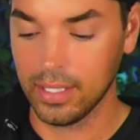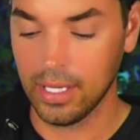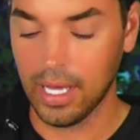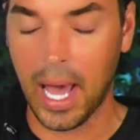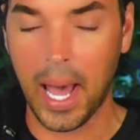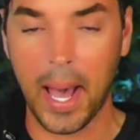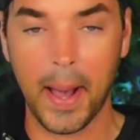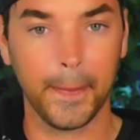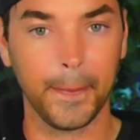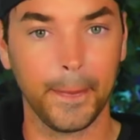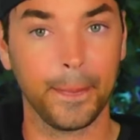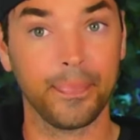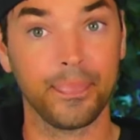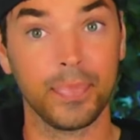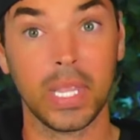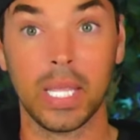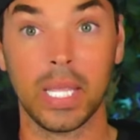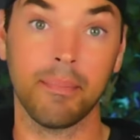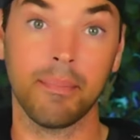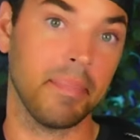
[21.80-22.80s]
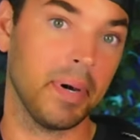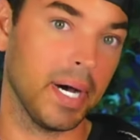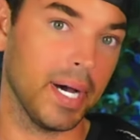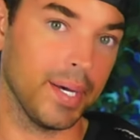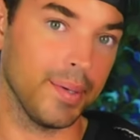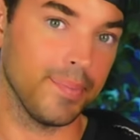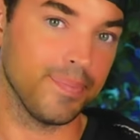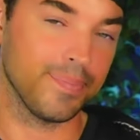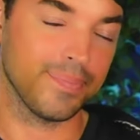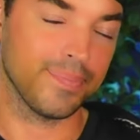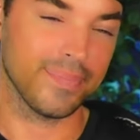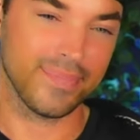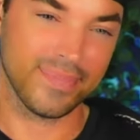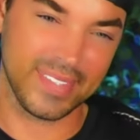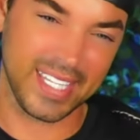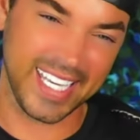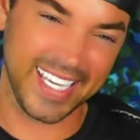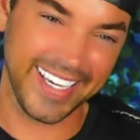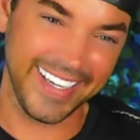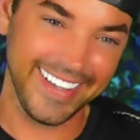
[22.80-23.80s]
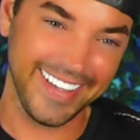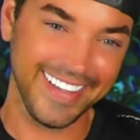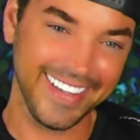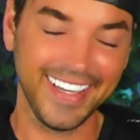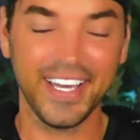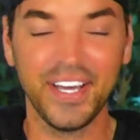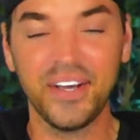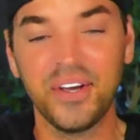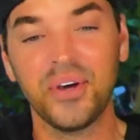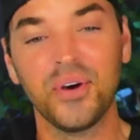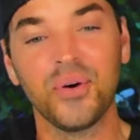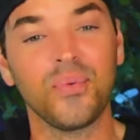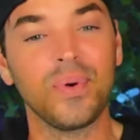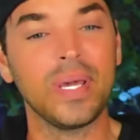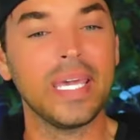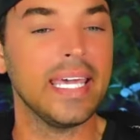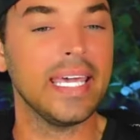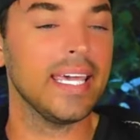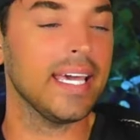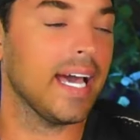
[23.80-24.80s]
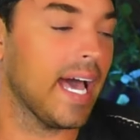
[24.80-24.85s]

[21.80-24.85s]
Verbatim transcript: Um, but we